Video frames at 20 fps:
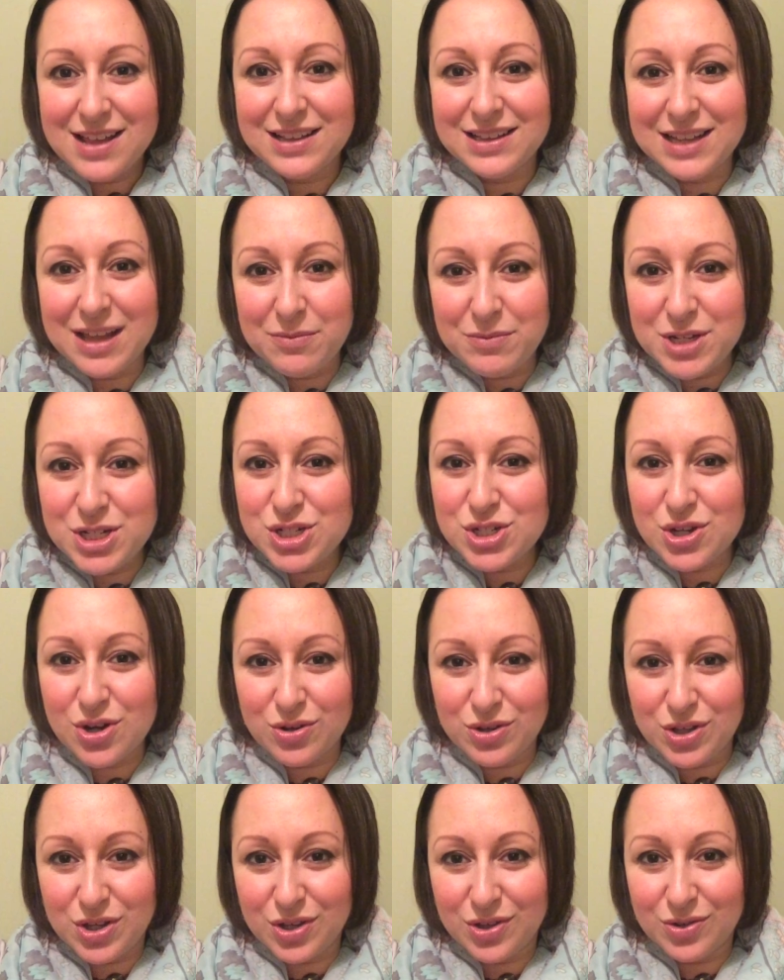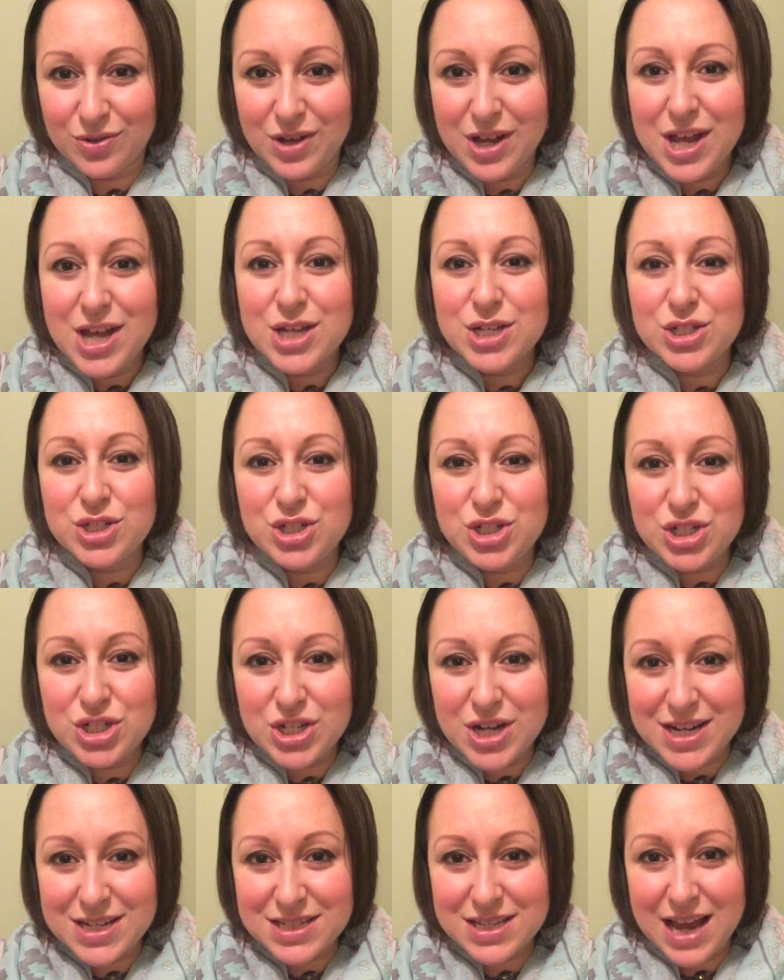Let me show you
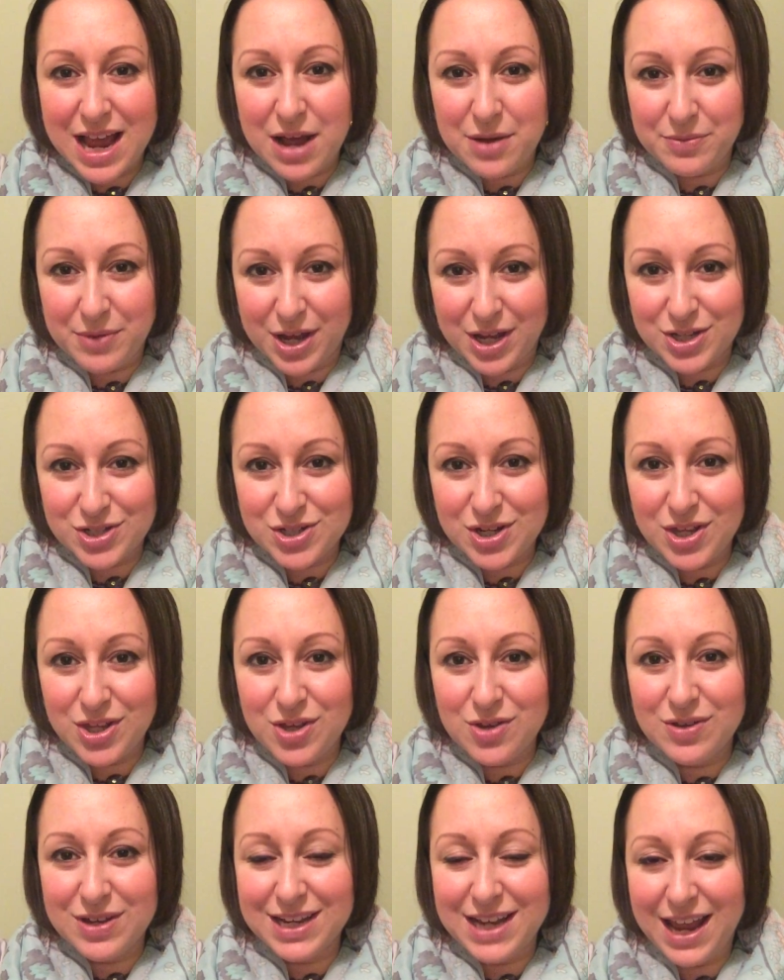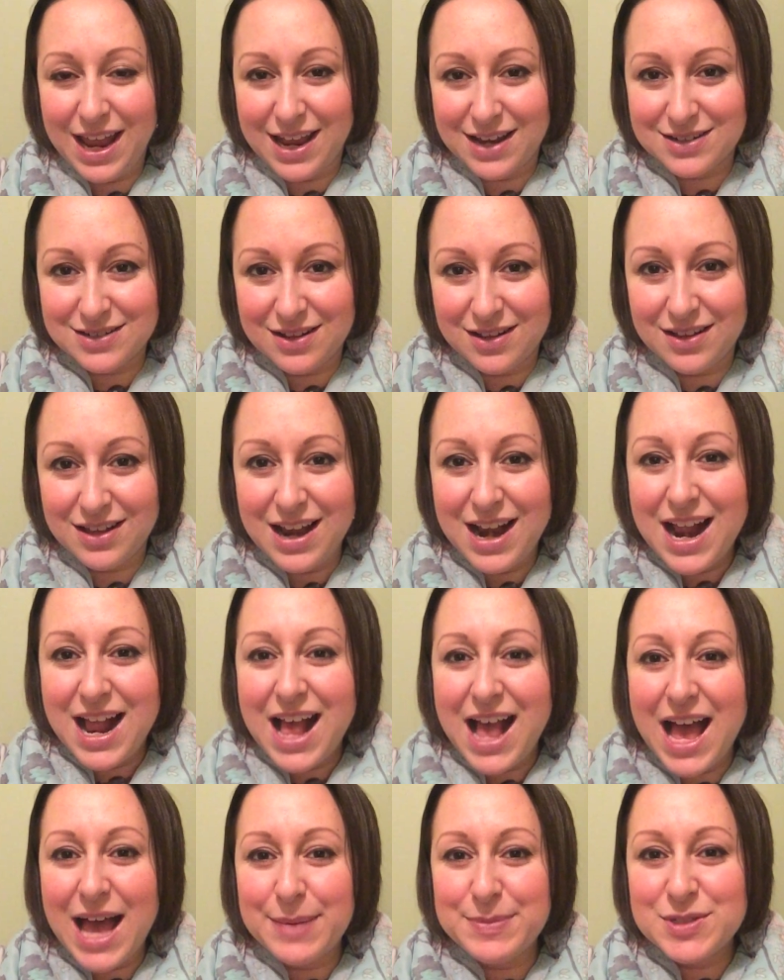just how much you could handle
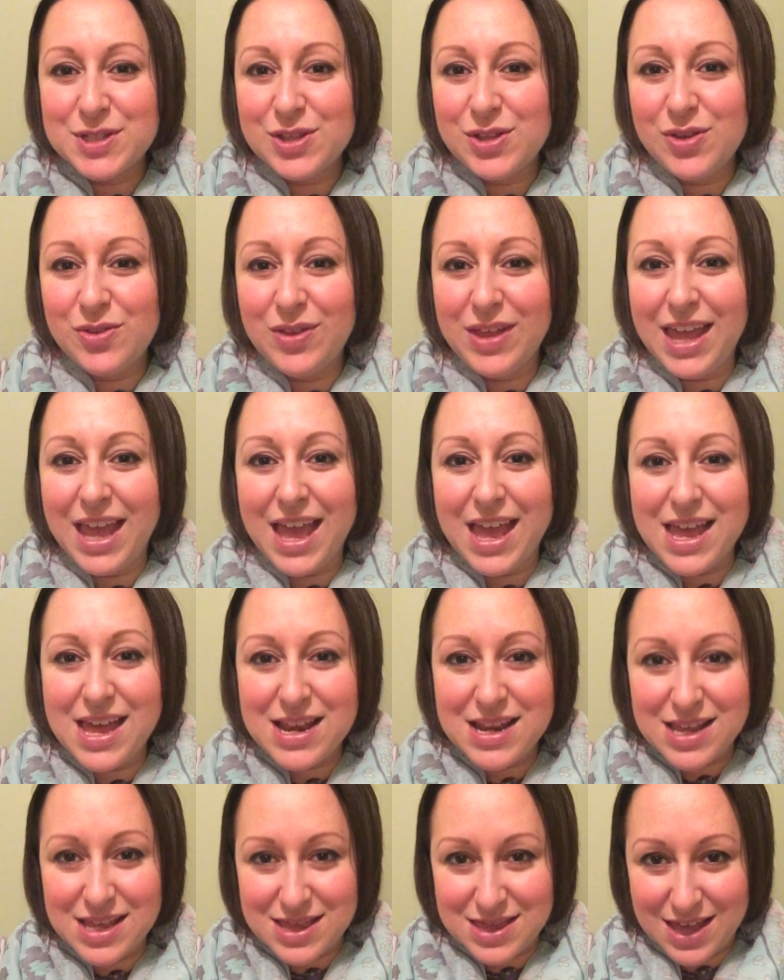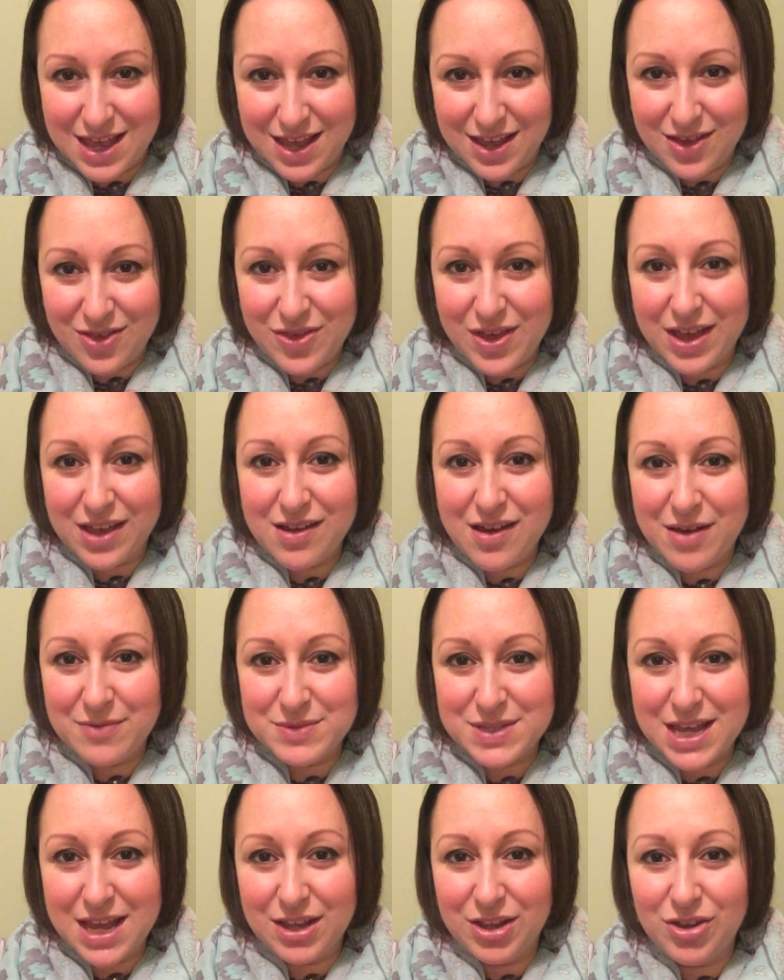absolutely anything that
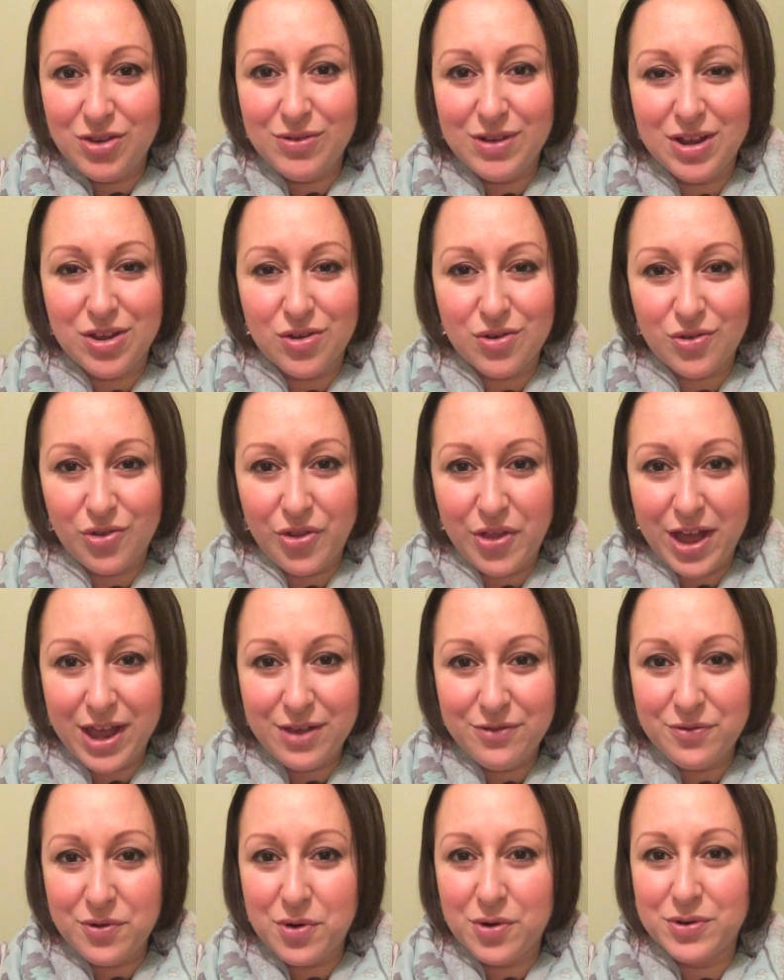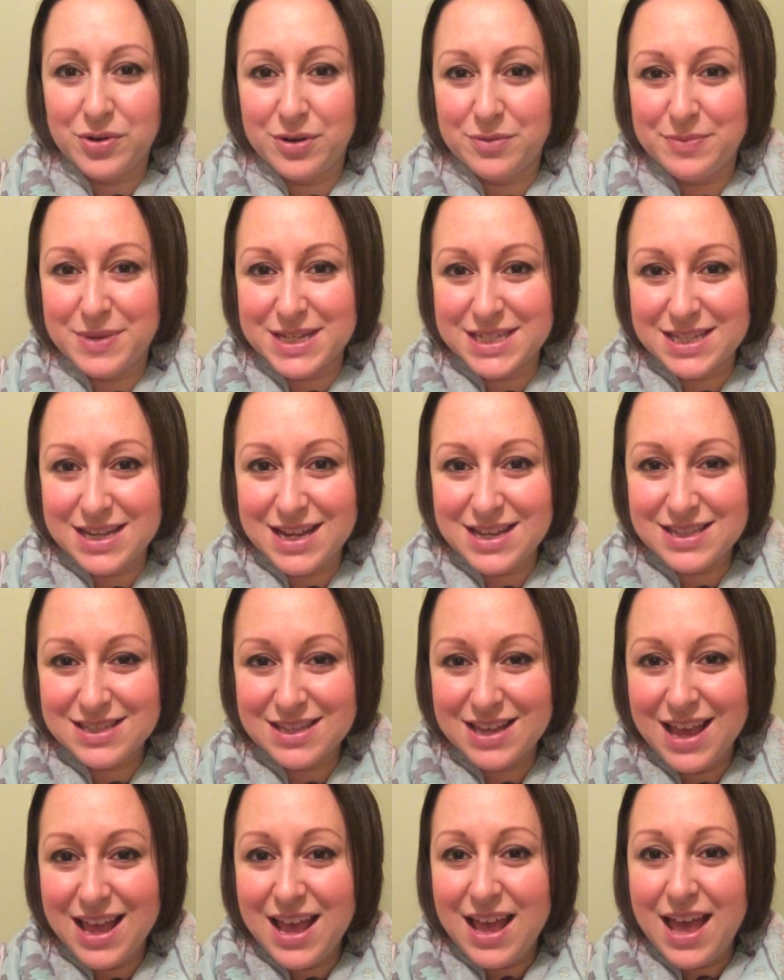comes at you in your life or your
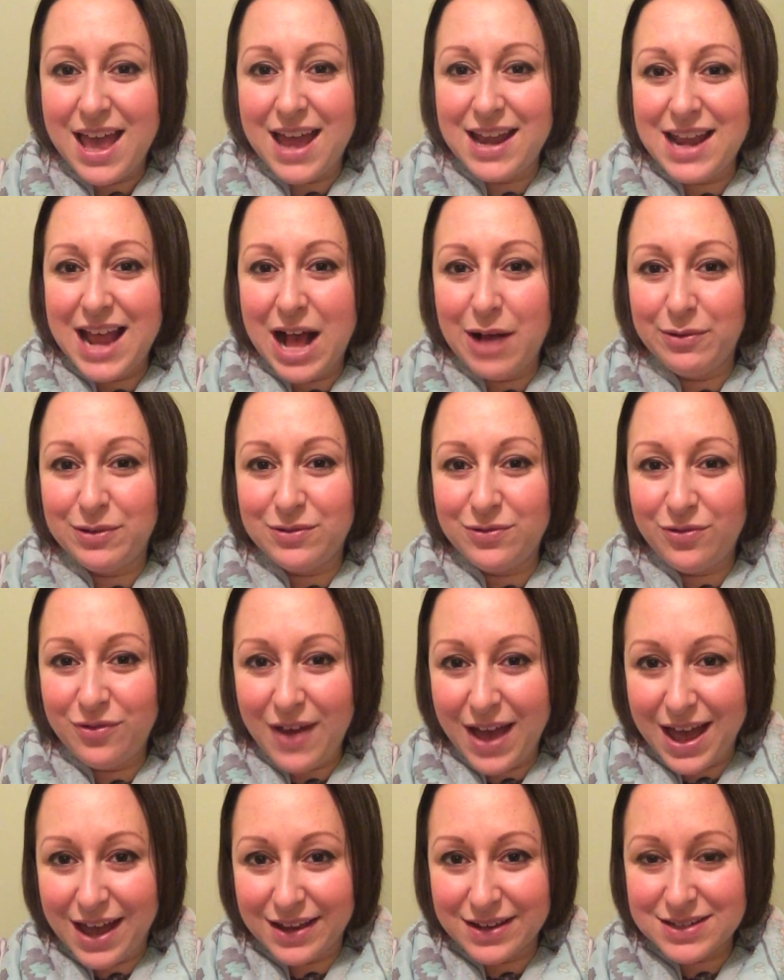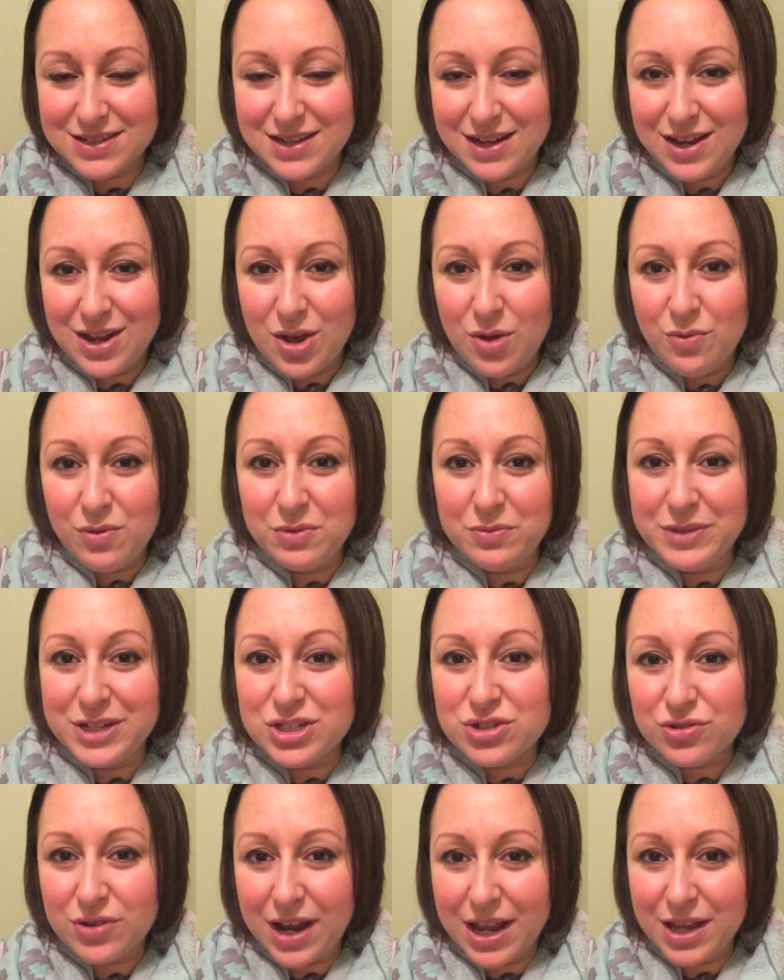business, and how, in fact, when we
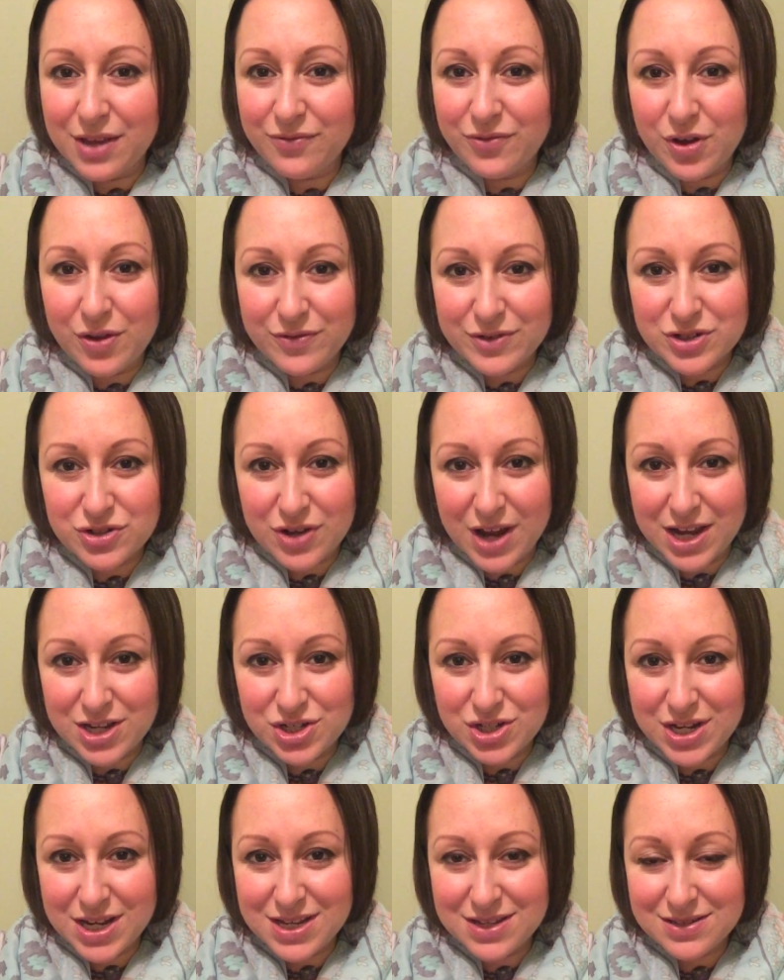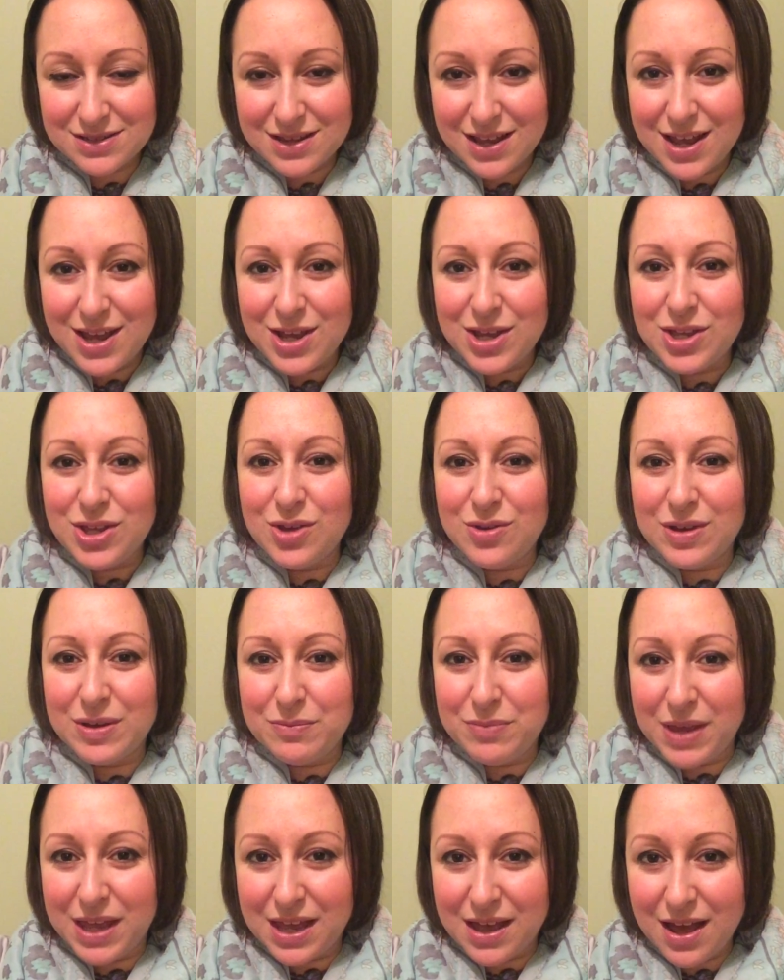triumph over tragedies, you
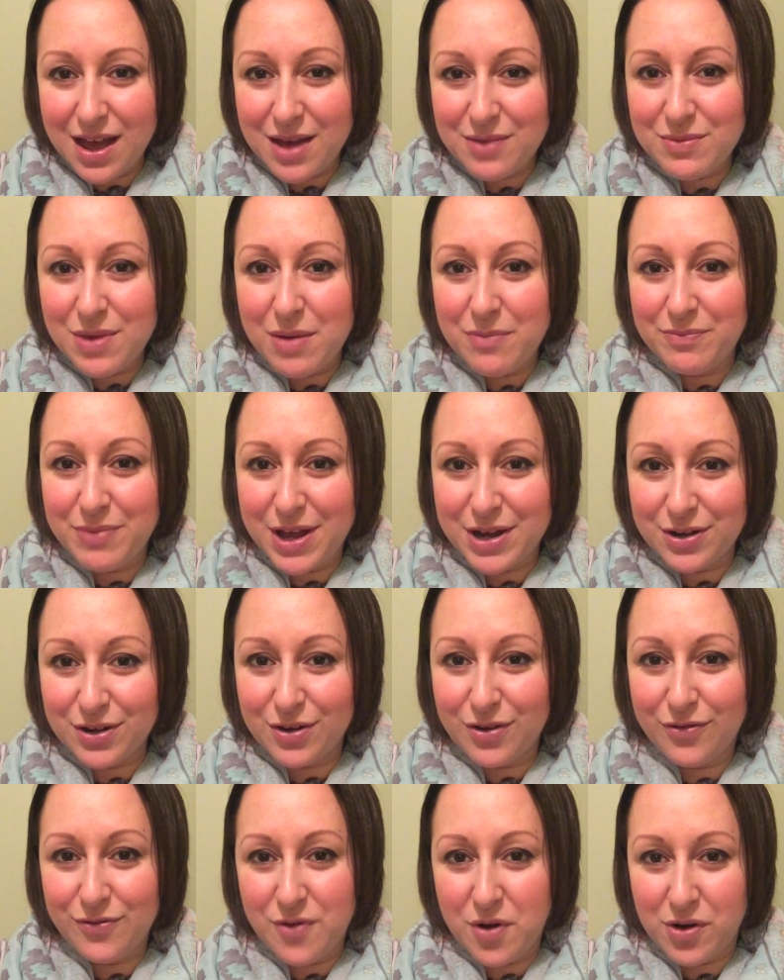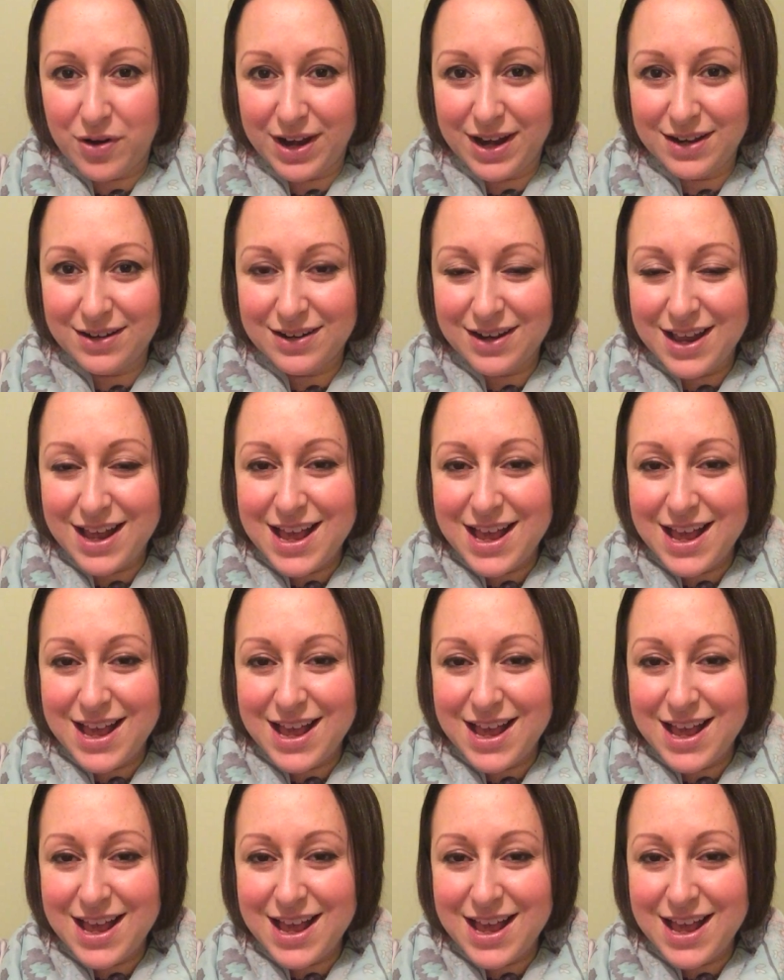can become better for it.